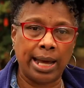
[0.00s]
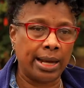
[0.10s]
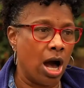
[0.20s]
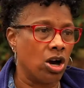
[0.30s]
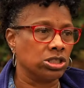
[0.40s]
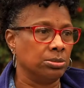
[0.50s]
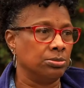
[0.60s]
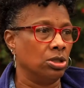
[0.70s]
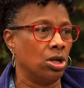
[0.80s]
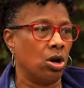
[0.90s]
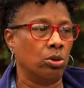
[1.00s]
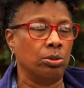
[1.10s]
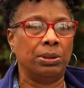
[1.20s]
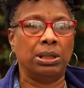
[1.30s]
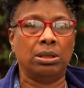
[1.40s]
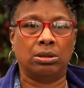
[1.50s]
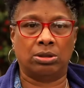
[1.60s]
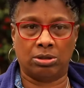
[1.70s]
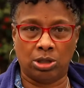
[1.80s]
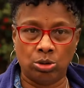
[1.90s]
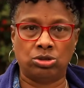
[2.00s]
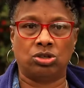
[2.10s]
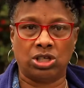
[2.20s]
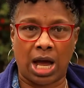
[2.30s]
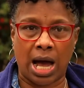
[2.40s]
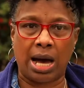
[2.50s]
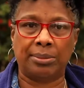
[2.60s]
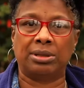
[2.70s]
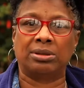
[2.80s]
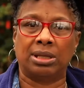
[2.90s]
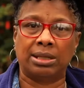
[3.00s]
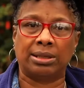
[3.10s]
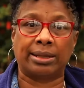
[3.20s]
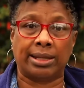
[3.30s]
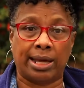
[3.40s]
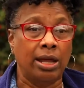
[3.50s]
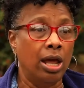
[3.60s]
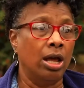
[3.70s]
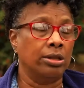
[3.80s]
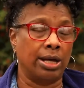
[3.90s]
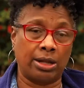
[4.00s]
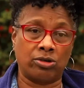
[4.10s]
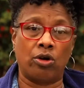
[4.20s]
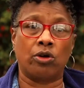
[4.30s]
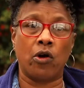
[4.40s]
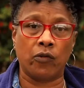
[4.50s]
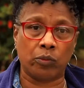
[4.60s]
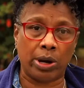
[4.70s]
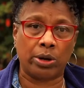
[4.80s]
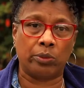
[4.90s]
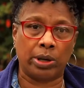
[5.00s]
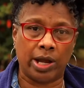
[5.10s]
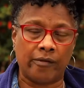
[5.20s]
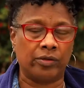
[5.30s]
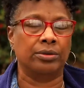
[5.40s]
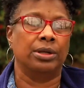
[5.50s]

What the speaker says: that caused them, you know, to lose their jobs and things like that, the turnover rate or whatever.